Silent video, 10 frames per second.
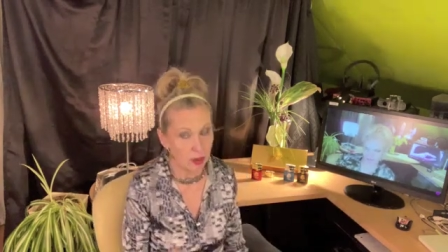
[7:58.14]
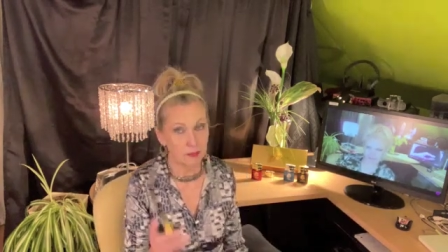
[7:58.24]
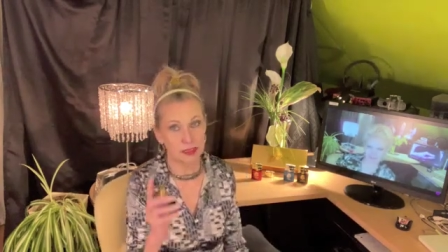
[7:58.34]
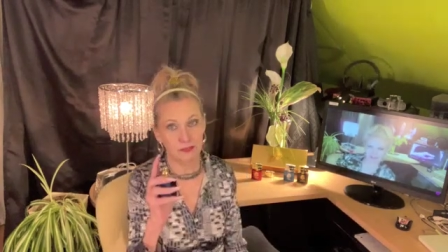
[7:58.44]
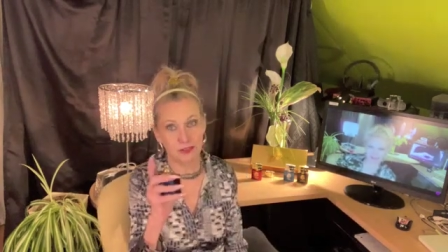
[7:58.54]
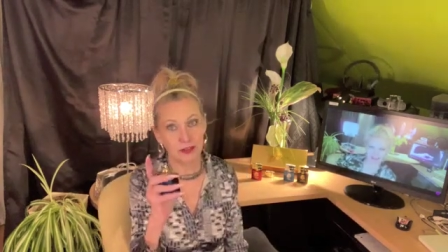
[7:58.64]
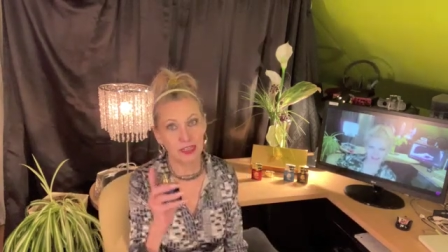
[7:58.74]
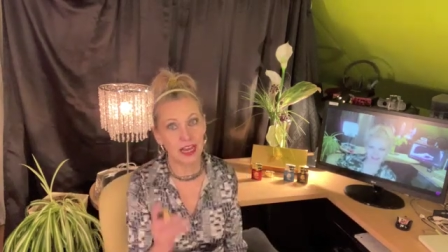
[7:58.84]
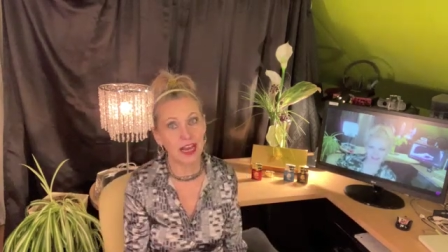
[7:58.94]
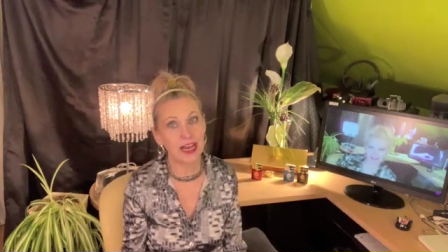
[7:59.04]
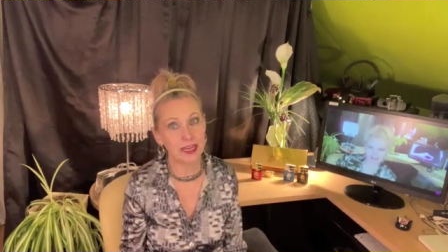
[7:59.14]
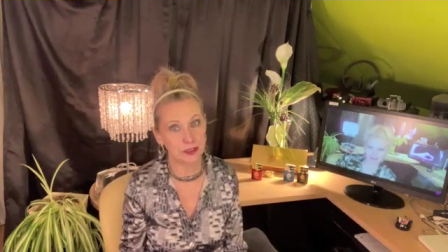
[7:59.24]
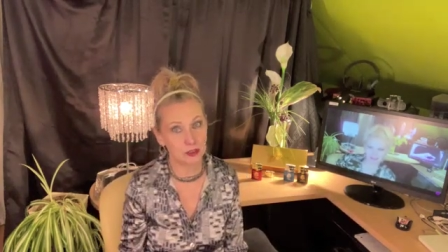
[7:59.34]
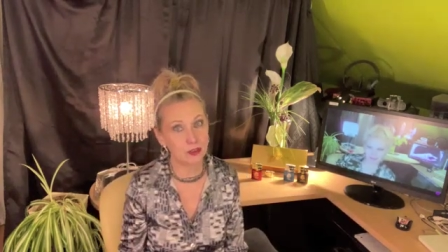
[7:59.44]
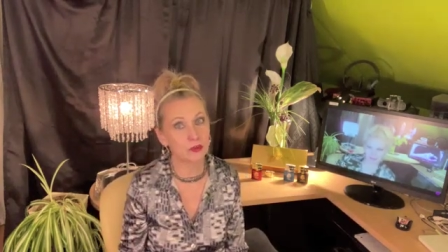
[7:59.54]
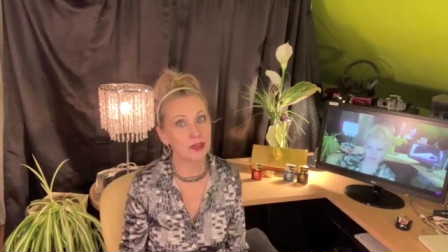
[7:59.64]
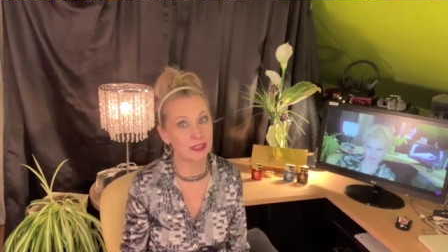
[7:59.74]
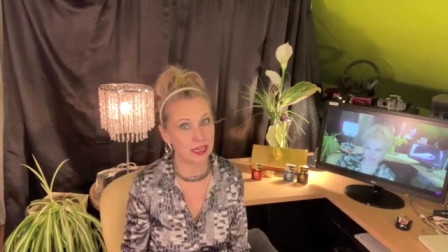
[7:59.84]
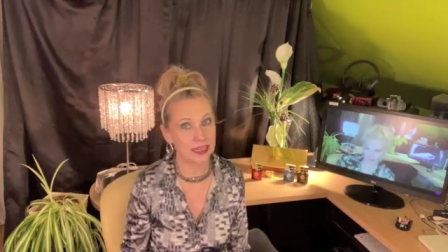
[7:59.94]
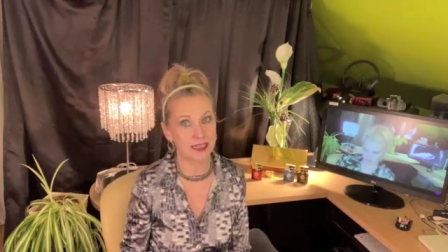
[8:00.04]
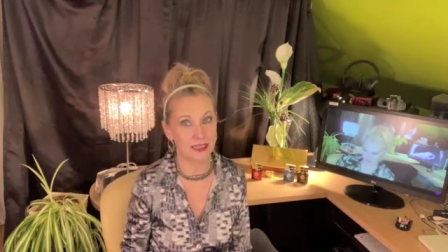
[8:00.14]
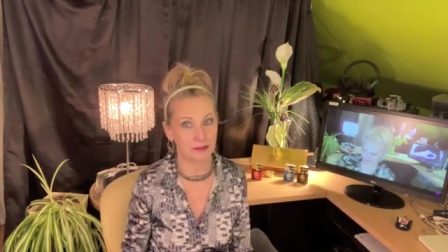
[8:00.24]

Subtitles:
But if you're a guy, you will like them.